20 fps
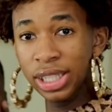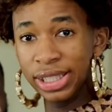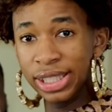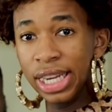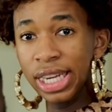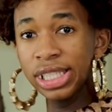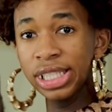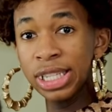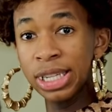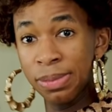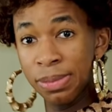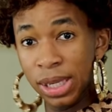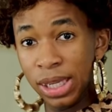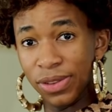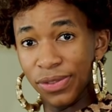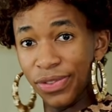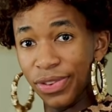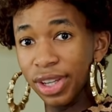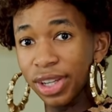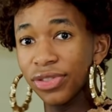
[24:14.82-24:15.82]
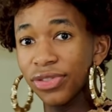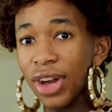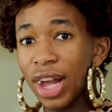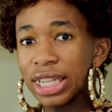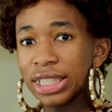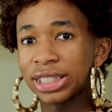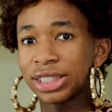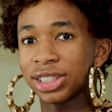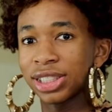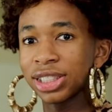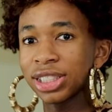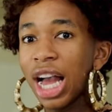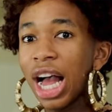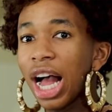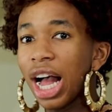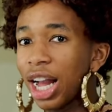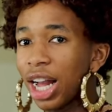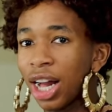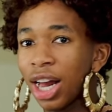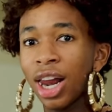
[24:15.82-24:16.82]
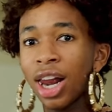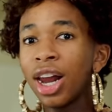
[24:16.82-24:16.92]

station me very fast. How